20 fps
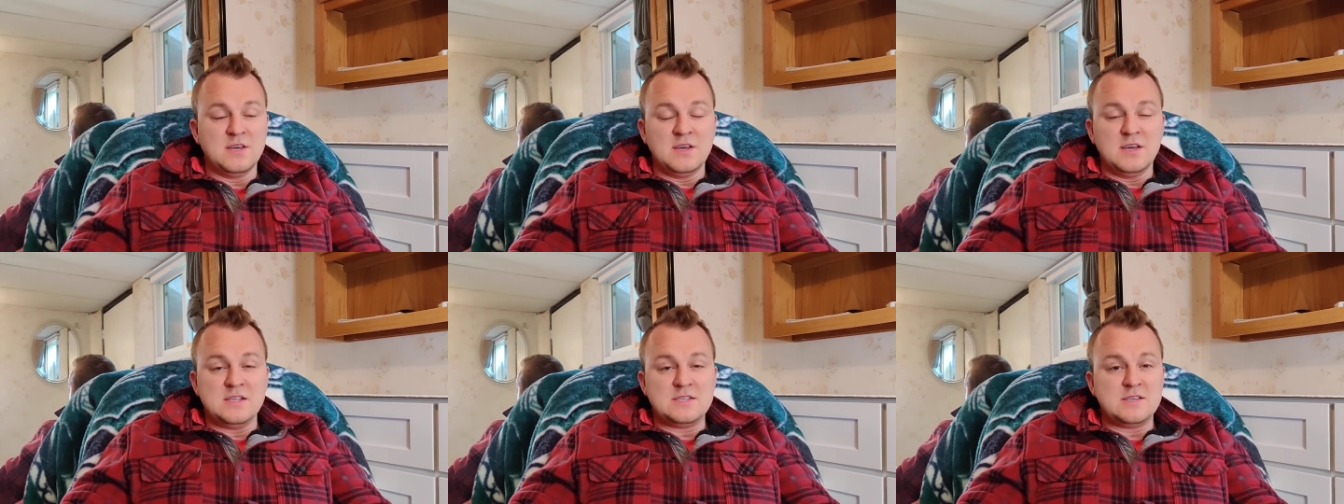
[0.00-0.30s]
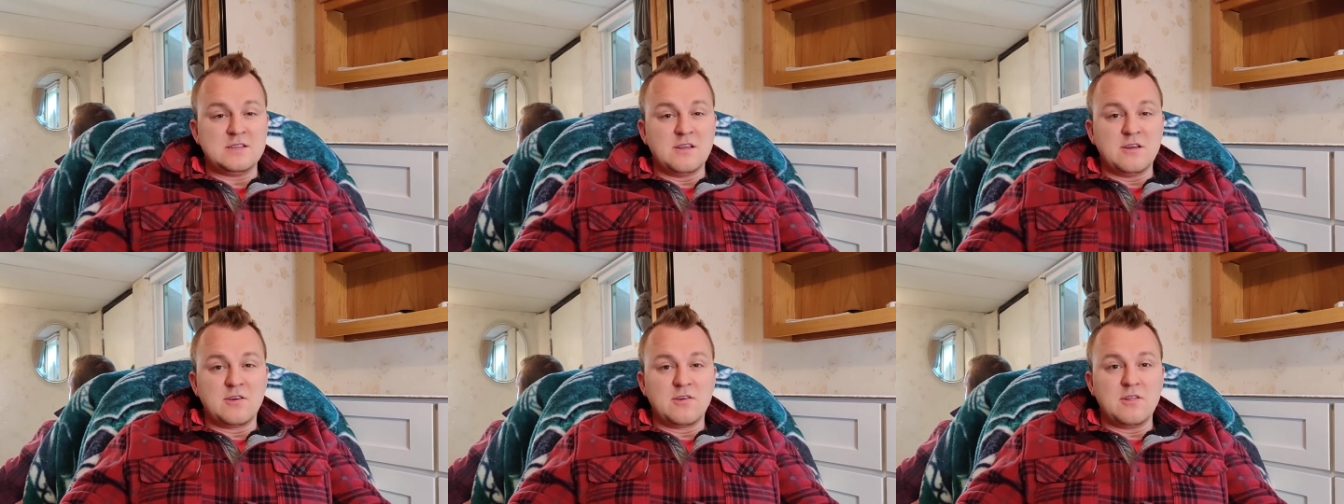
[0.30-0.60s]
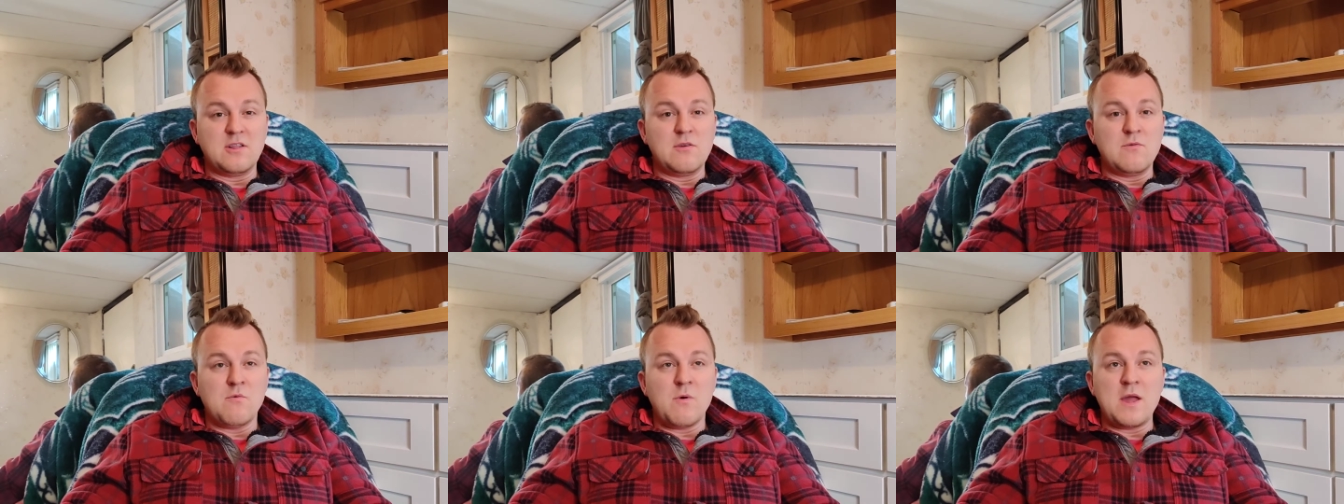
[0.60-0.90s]
it's
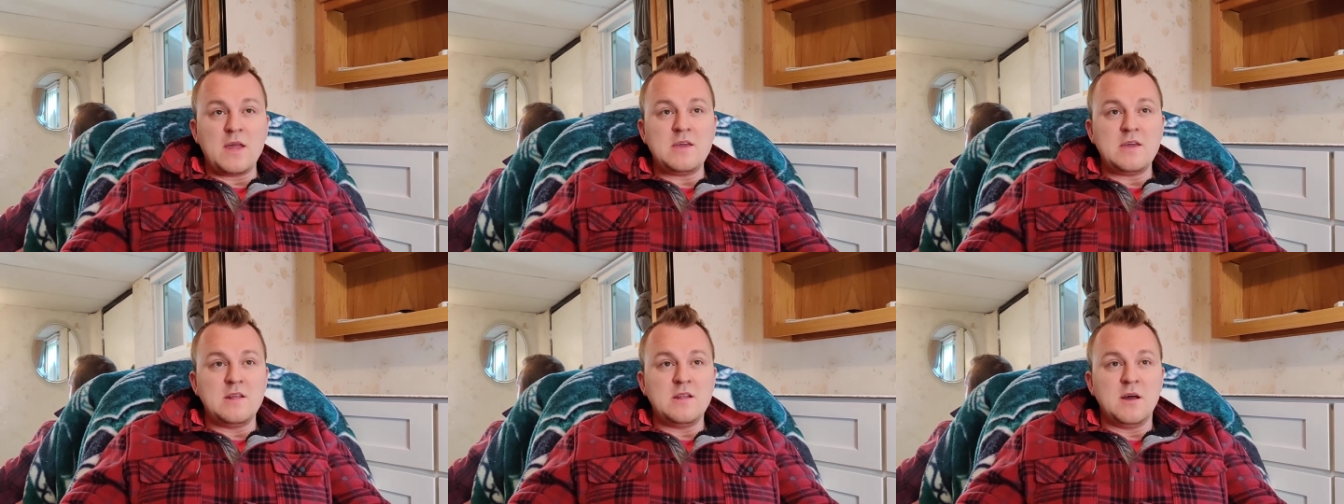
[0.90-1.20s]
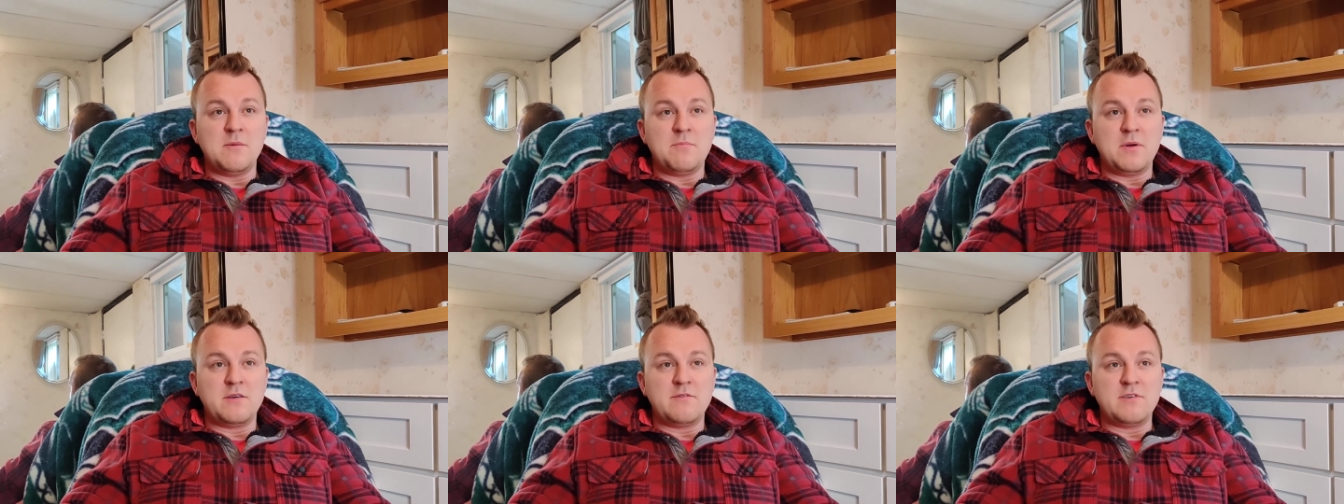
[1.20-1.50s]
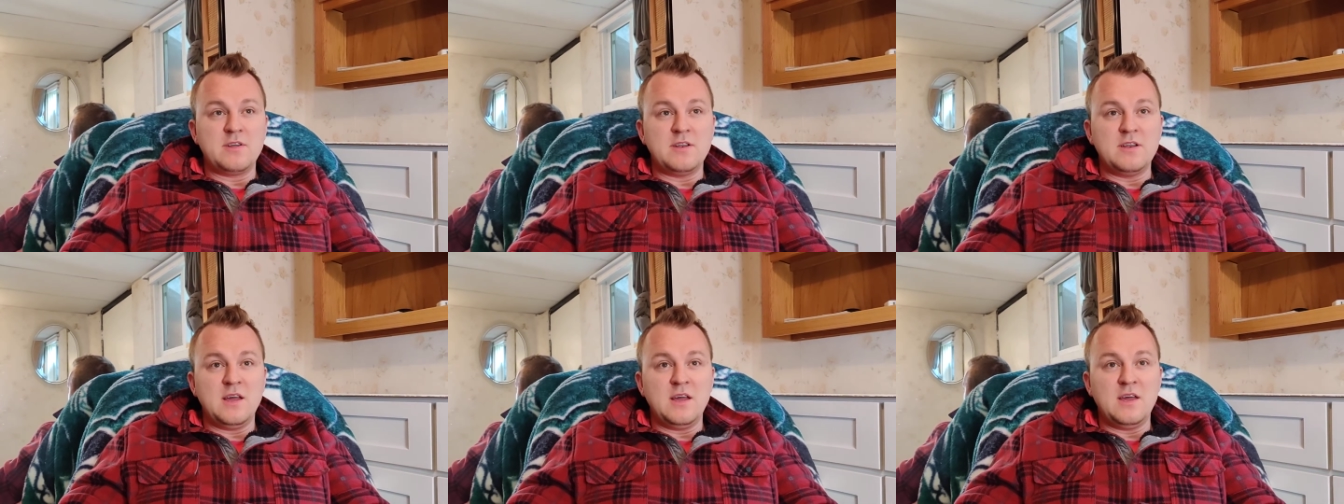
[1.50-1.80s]
literally waking up
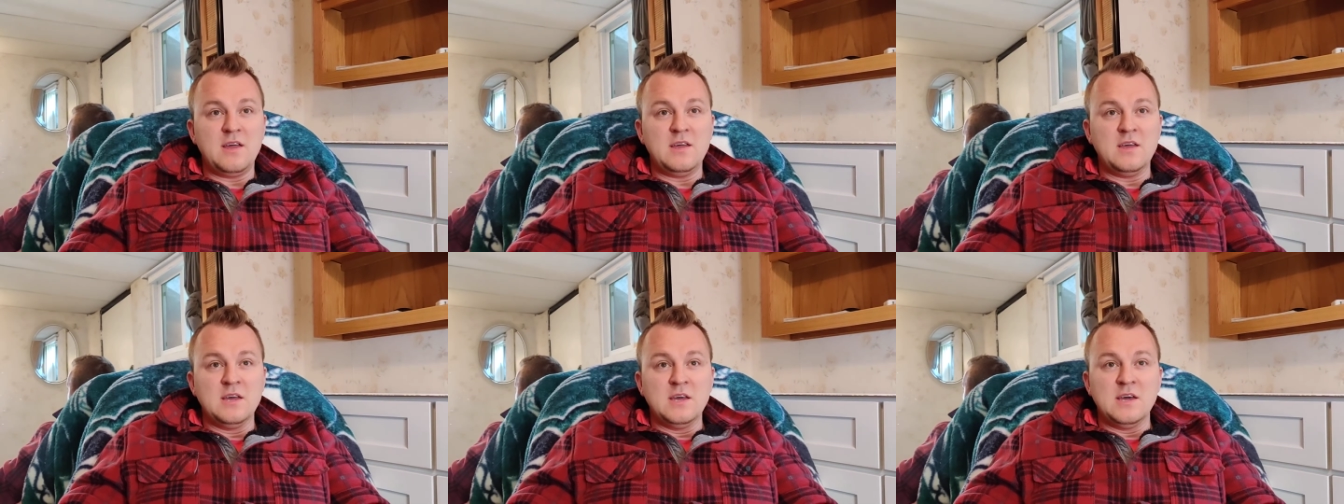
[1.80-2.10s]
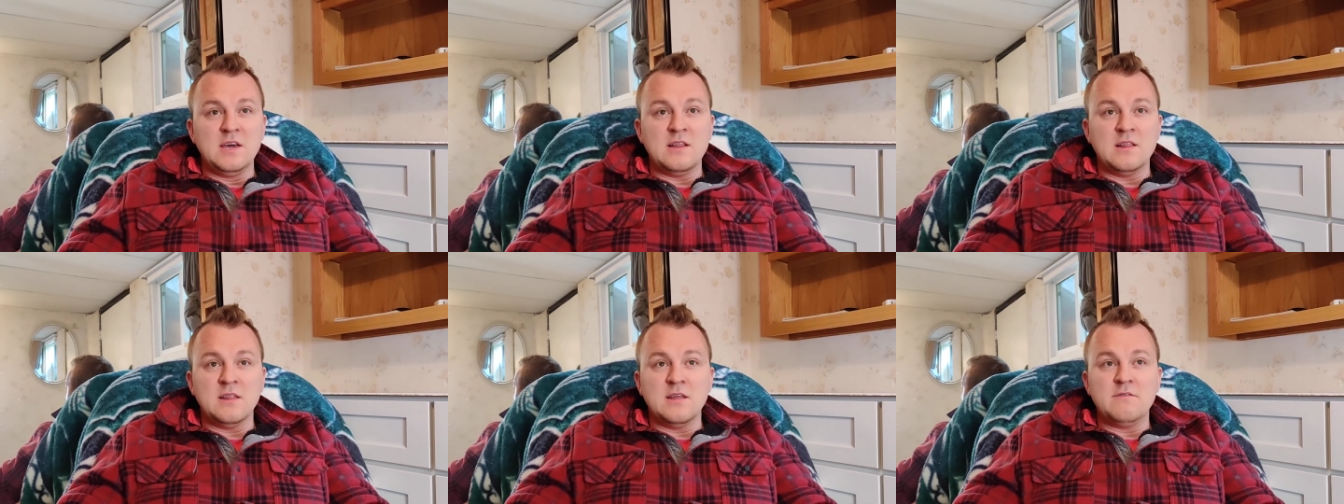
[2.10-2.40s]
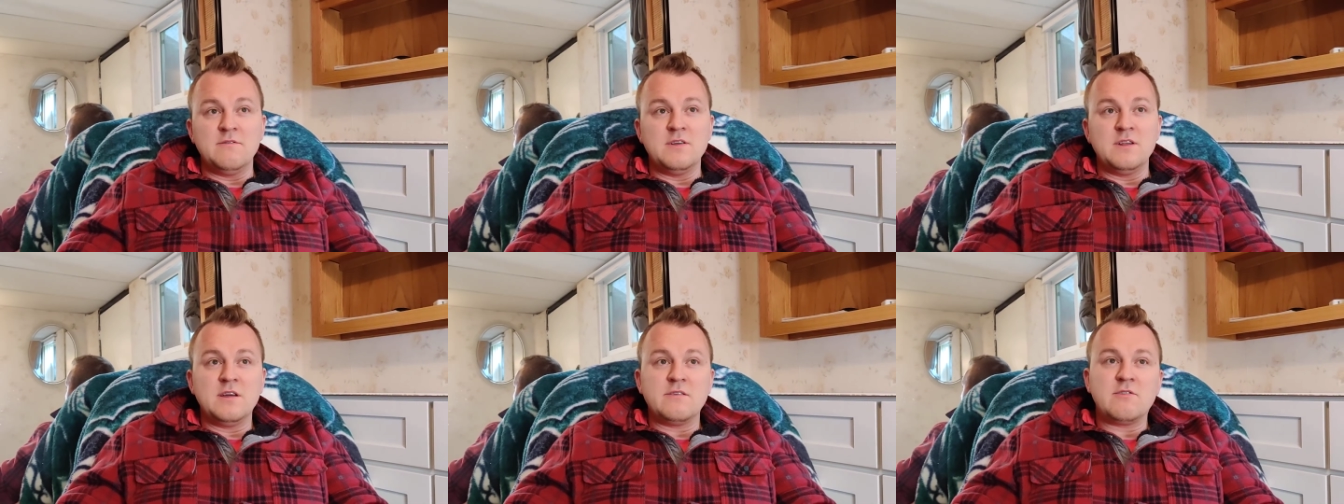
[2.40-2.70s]
every day and
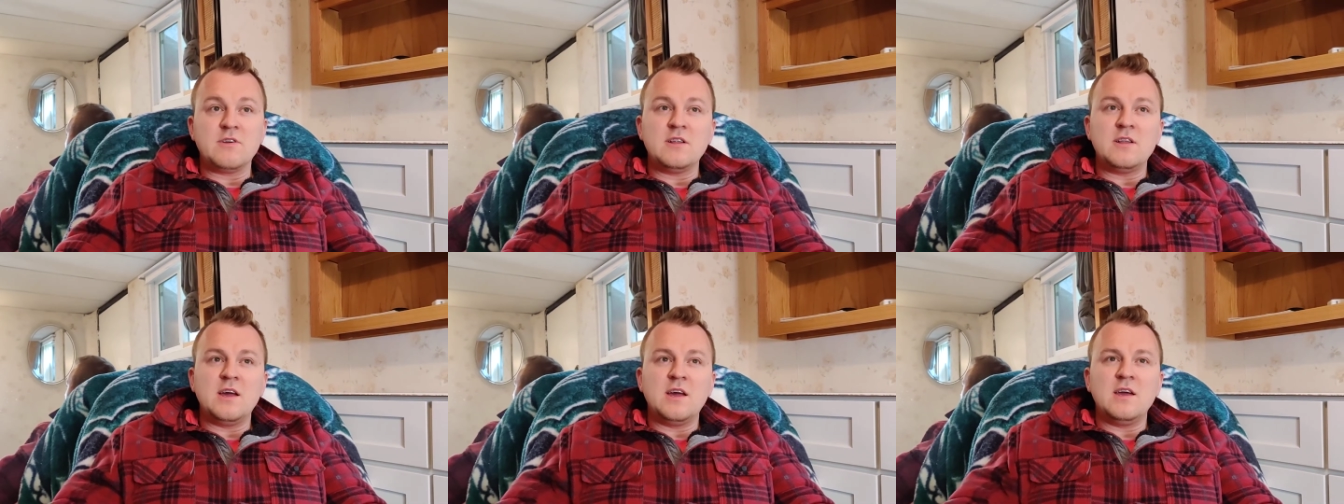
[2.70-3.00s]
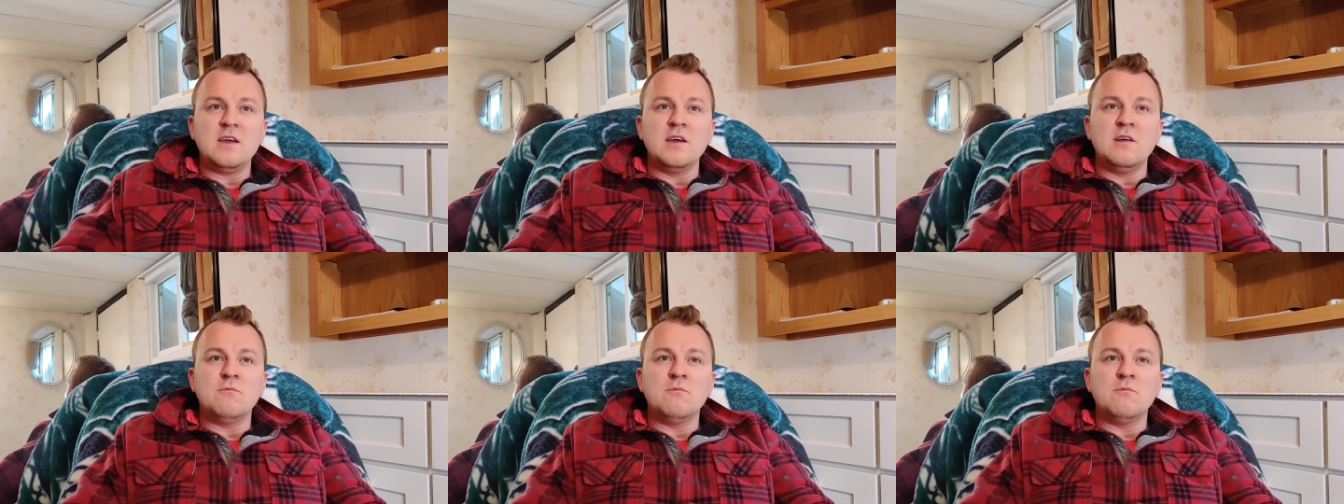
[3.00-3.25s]
living every day.